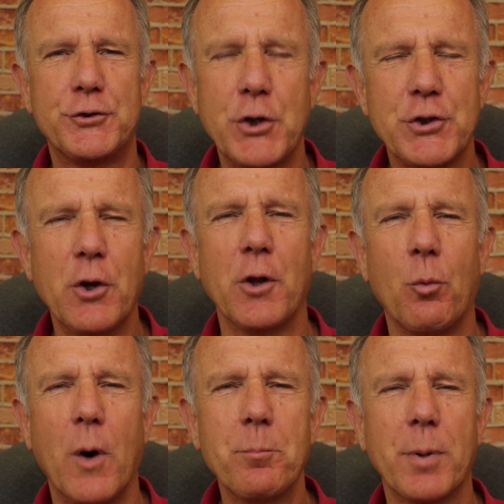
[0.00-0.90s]
Did you know
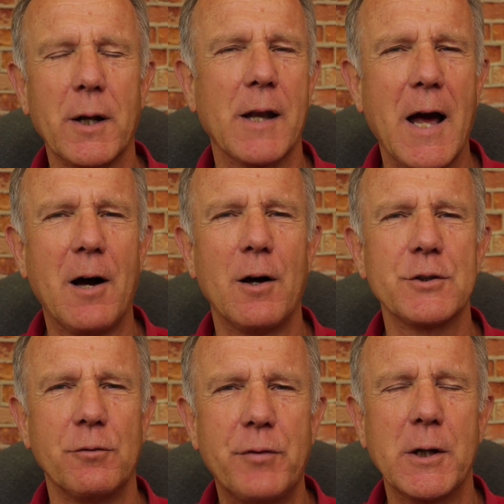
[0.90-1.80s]
that 1 billion
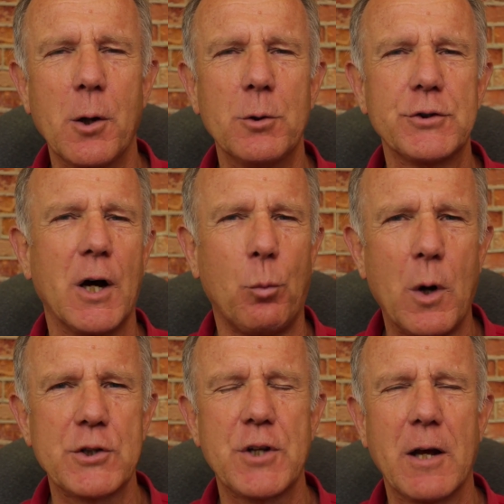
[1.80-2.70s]
hours of videos are
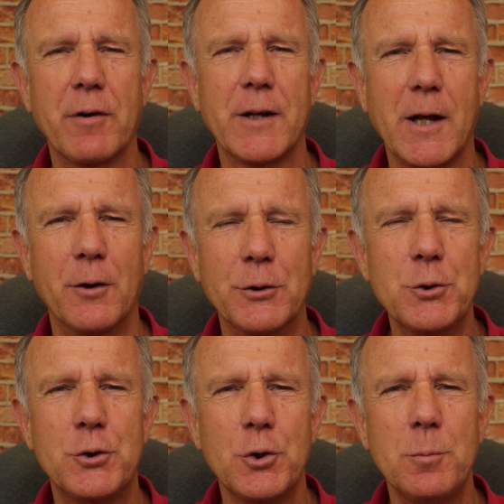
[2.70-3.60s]
watched every day on
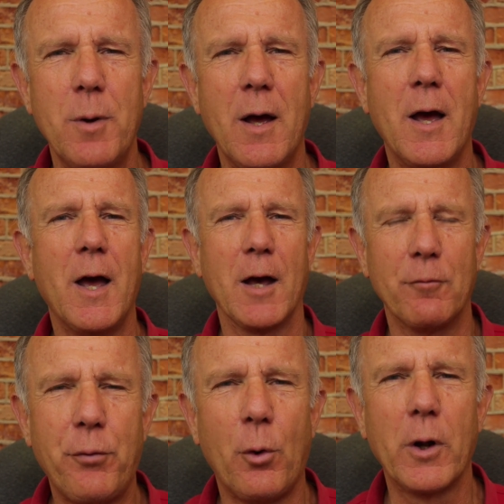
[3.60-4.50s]
YouTube
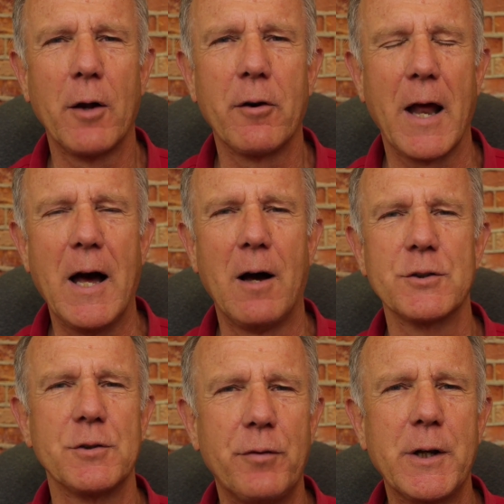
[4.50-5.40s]
and 400
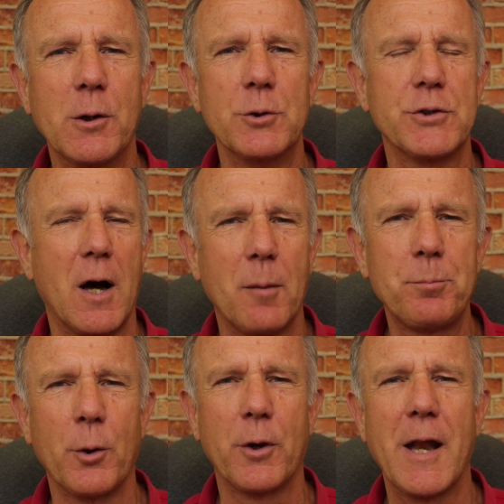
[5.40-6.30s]
hours of videos are
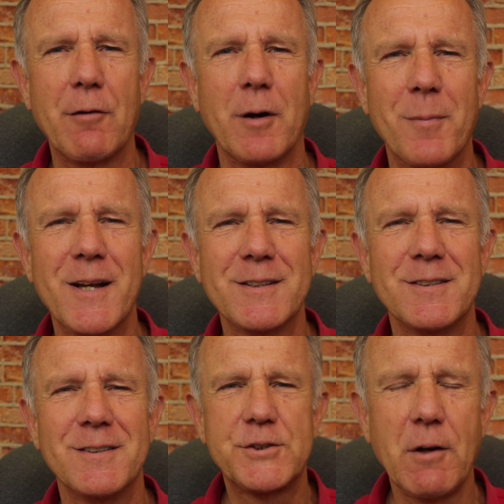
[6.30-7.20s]
uploaded every
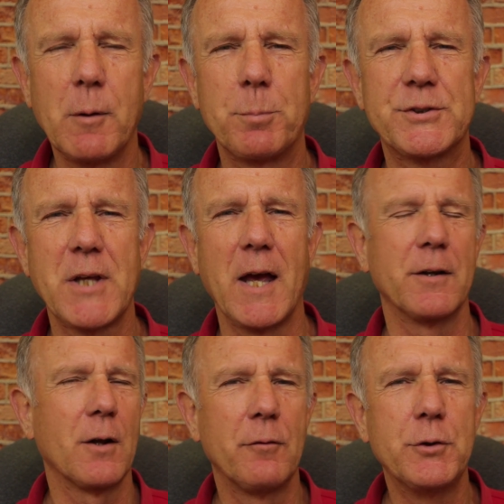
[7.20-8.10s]
minute?
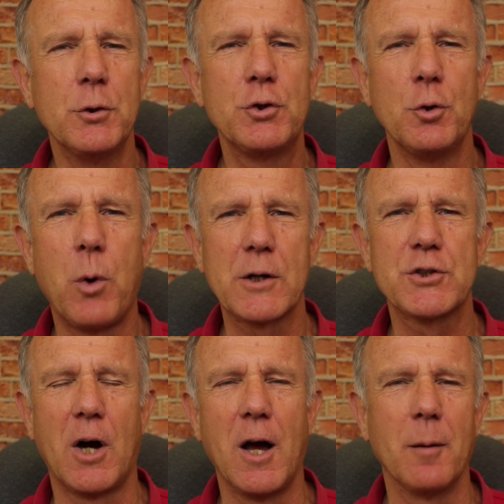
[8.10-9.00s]
70% of YouTube
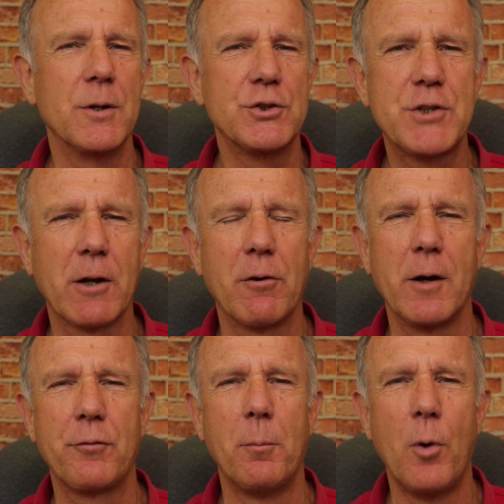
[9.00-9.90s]
watch time is
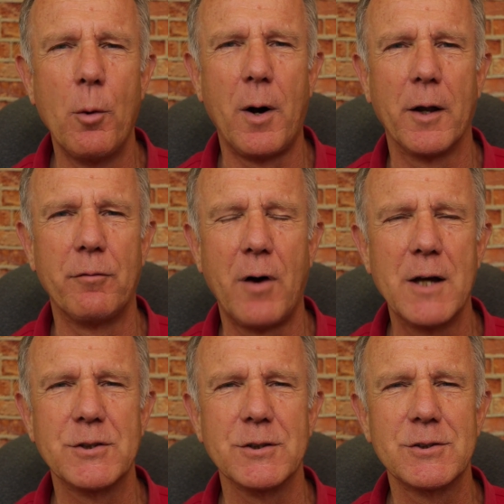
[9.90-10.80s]
generated from mobile
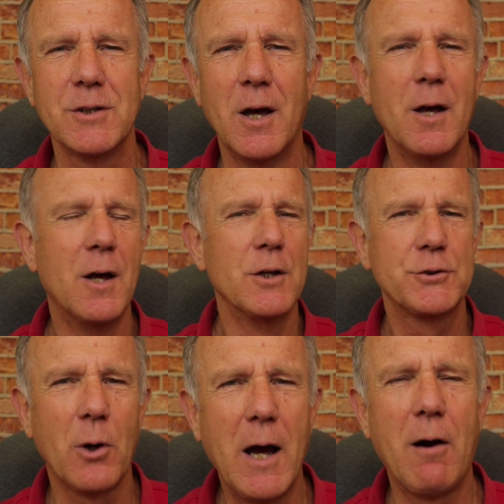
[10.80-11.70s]
devices.
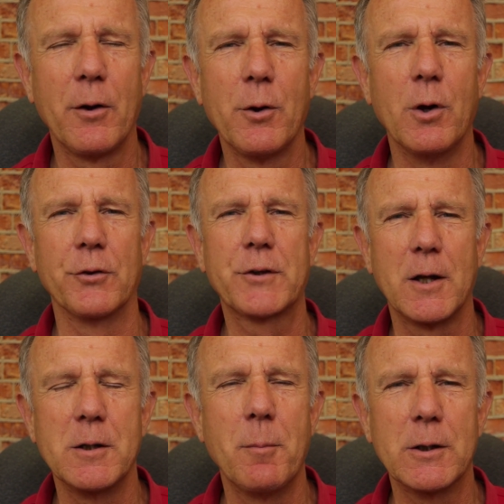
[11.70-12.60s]
So how on earth
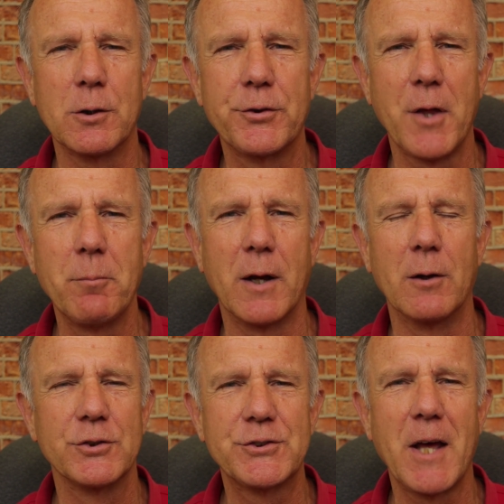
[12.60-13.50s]
can you make your
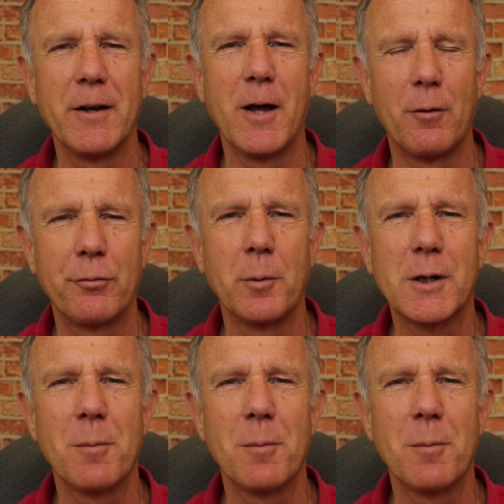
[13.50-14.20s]
thumbnail stand out from your